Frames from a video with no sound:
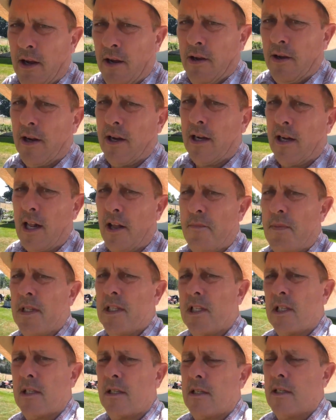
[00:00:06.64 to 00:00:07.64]
Well, I've been
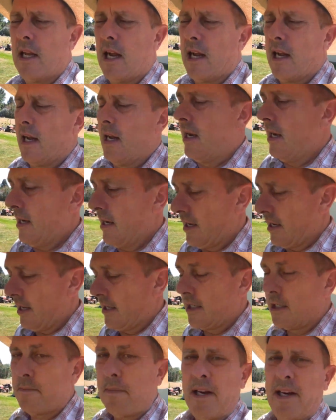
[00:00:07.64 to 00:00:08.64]

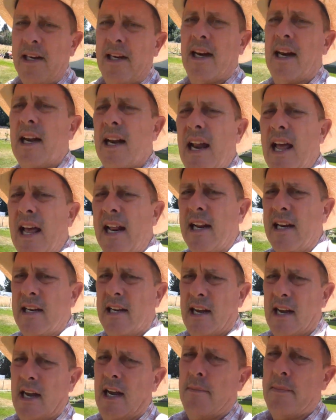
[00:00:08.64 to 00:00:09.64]
spending a lot of
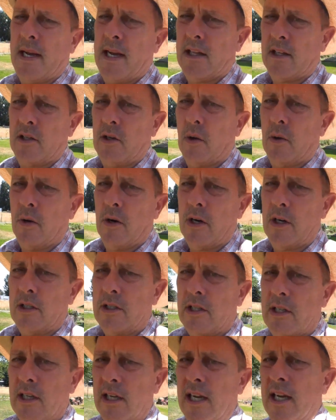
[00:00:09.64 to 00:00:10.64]
time
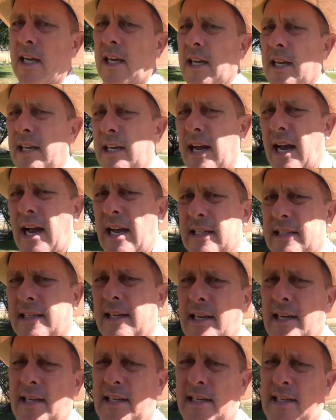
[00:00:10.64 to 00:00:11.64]
outdoors in the hot
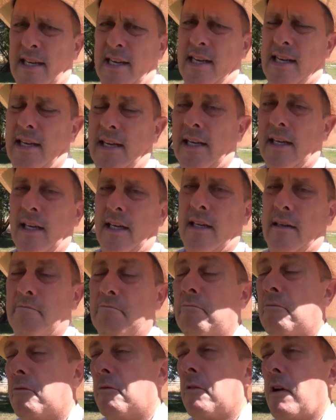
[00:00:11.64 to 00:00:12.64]
sun,
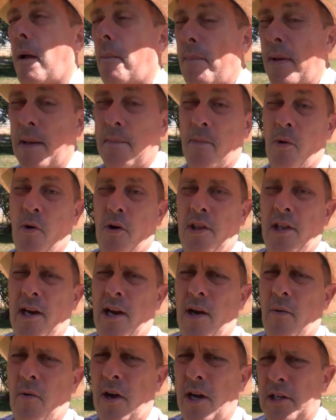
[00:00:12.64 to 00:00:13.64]
a bit more than
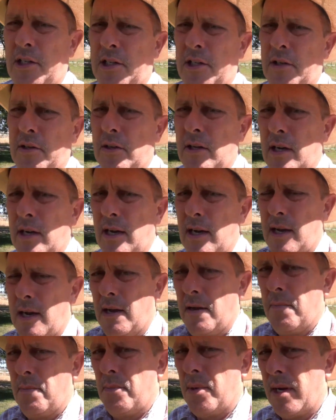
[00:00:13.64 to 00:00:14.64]
I want to,
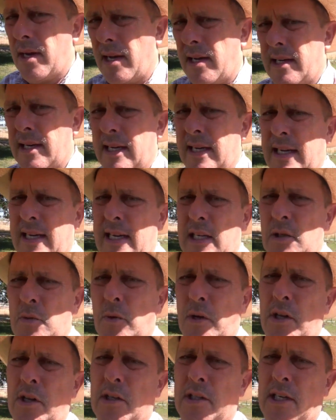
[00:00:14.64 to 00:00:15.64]
but it's
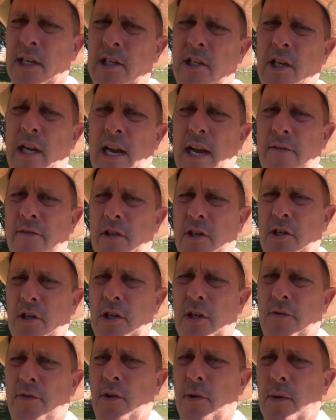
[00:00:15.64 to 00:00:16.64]
one of those things you have to
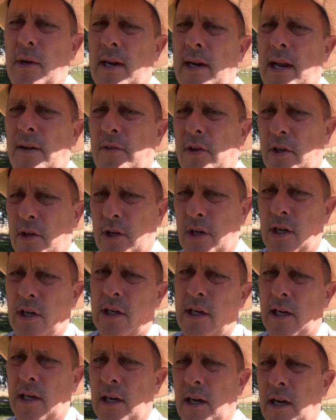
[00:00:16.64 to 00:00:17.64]
do if you want to have a good
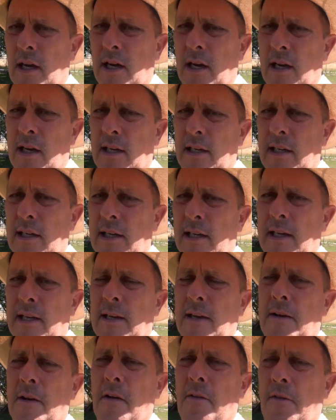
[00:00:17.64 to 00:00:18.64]
looking lawn,
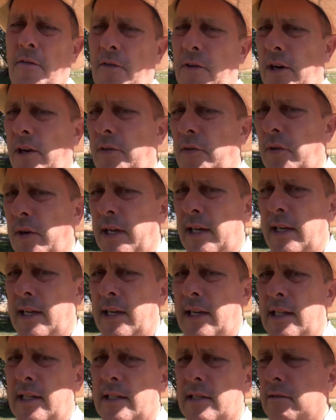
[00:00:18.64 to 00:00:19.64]
free of
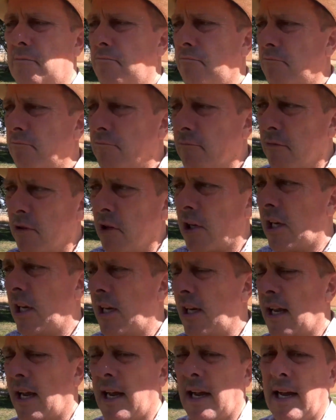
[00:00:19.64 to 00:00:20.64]
weeds,
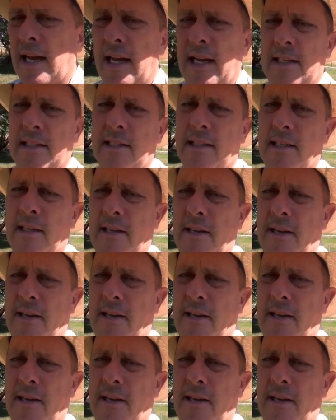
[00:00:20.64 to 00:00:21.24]
looking nice,